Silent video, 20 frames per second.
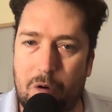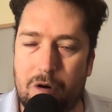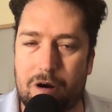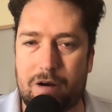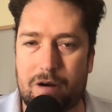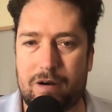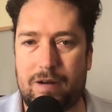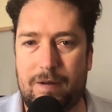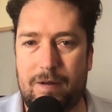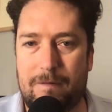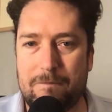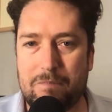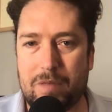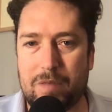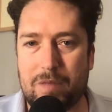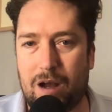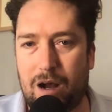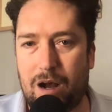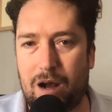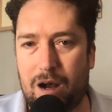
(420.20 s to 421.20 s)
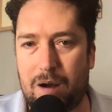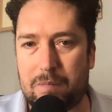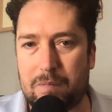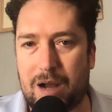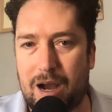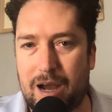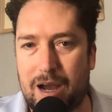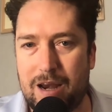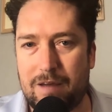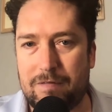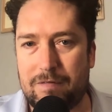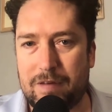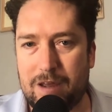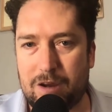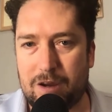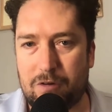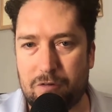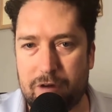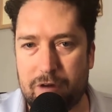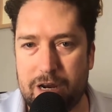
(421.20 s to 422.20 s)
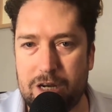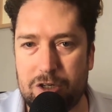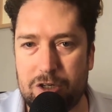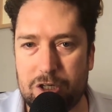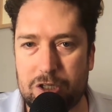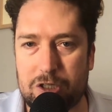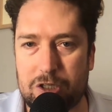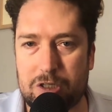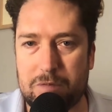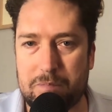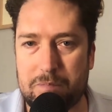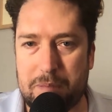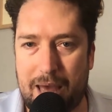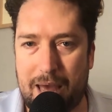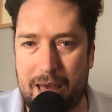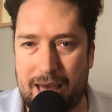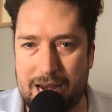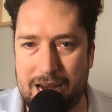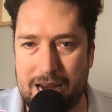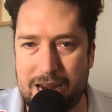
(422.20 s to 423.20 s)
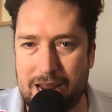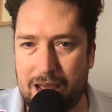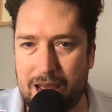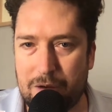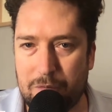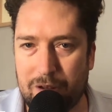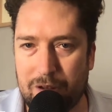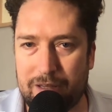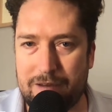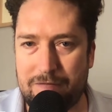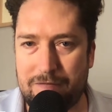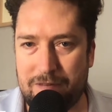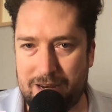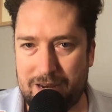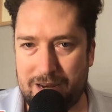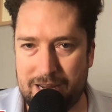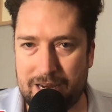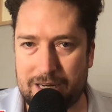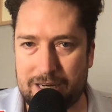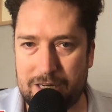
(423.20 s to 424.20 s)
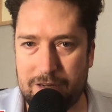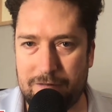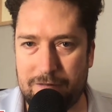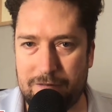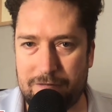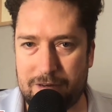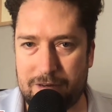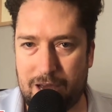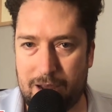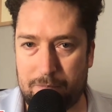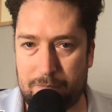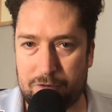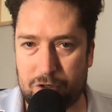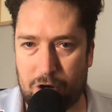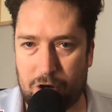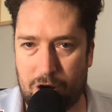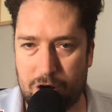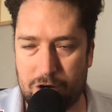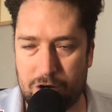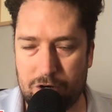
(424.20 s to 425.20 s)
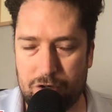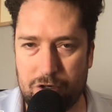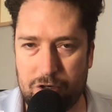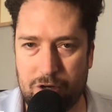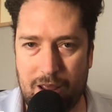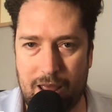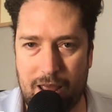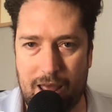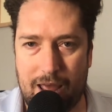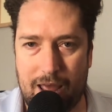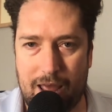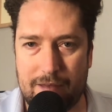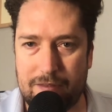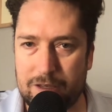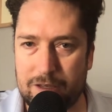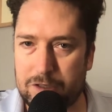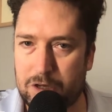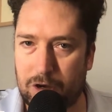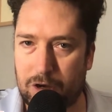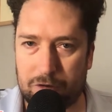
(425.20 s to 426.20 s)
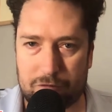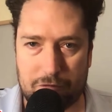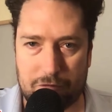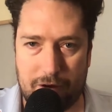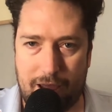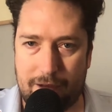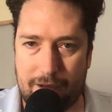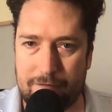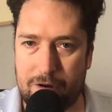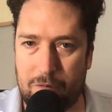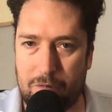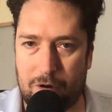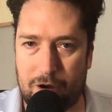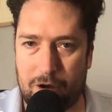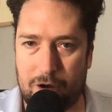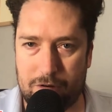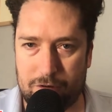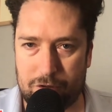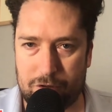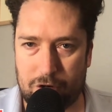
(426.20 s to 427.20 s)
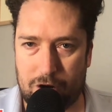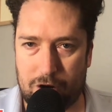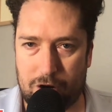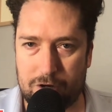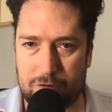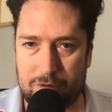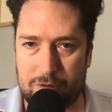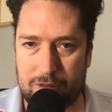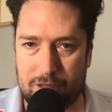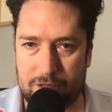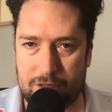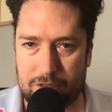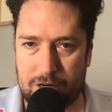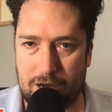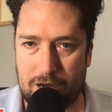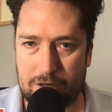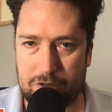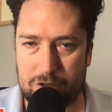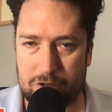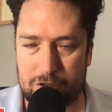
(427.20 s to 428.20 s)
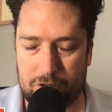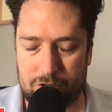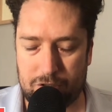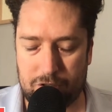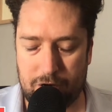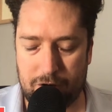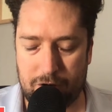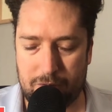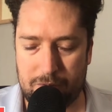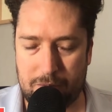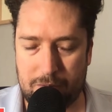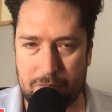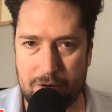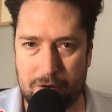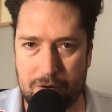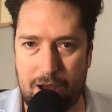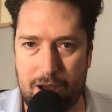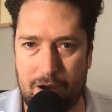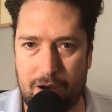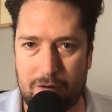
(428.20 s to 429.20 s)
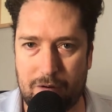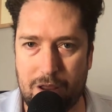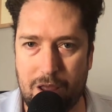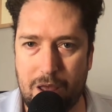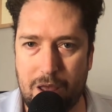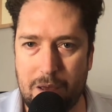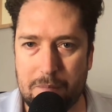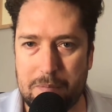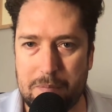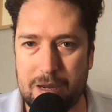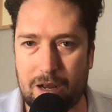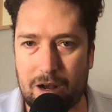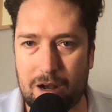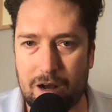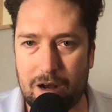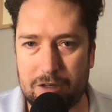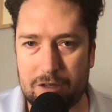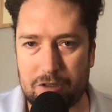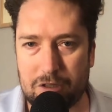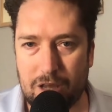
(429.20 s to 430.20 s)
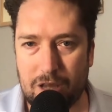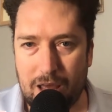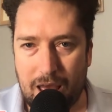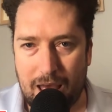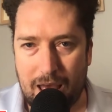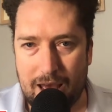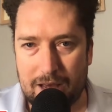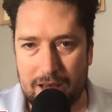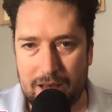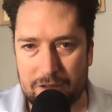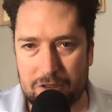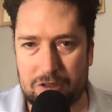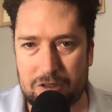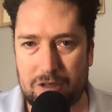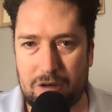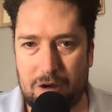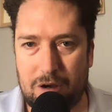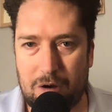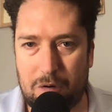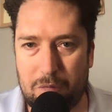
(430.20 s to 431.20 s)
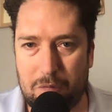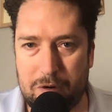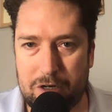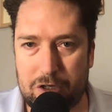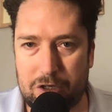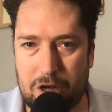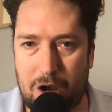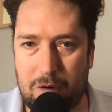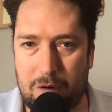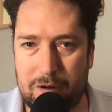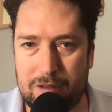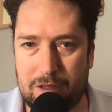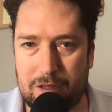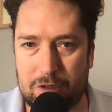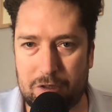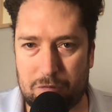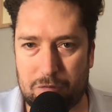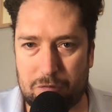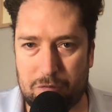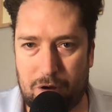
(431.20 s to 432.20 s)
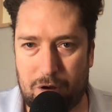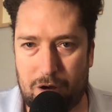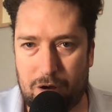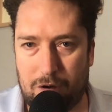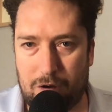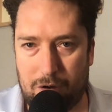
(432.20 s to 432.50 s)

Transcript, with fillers: more kind of egregious, petty, and really vindictive type charge. And this goes for everyone charged with this, not just Jeremy Brown, because as we show in this